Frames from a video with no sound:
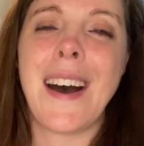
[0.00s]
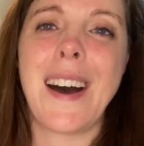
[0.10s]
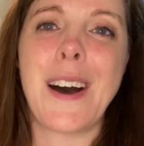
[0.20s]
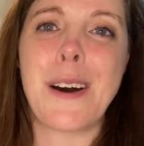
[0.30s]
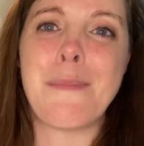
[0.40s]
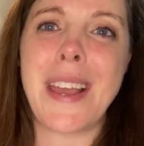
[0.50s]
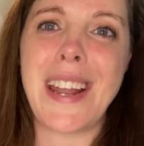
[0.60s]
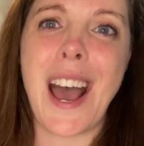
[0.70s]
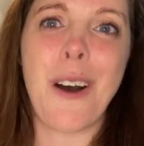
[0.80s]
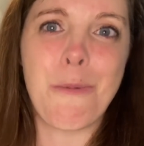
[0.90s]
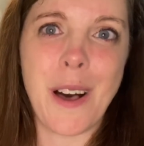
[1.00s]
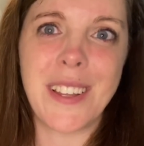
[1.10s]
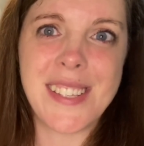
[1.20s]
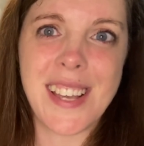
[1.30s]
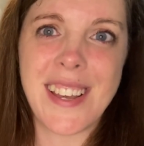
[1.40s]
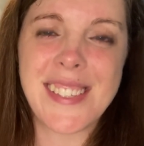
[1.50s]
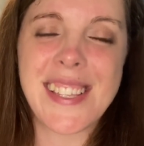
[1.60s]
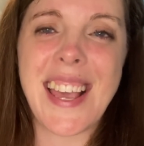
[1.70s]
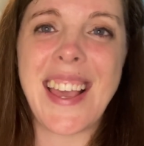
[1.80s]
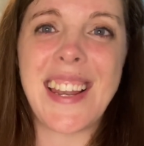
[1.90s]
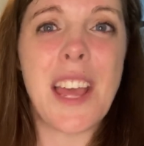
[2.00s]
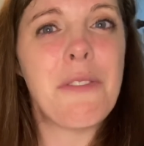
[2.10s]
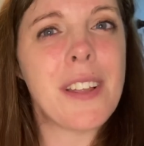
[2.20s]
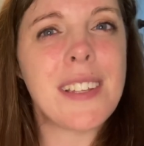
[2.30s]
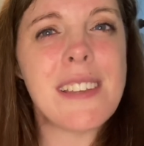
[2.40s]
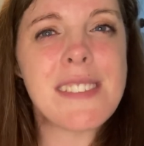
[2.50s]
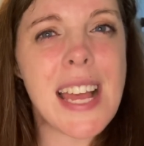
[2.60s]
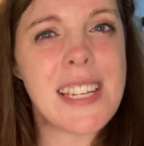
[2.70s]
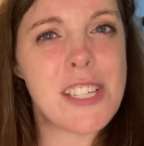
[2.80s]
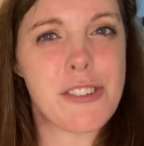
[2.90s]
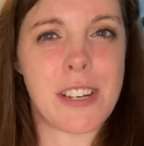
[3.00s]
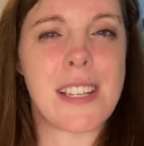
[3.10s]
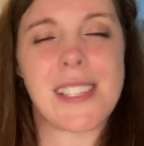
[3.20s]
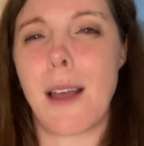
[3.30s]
And how well it does, and if it leaves any streaks.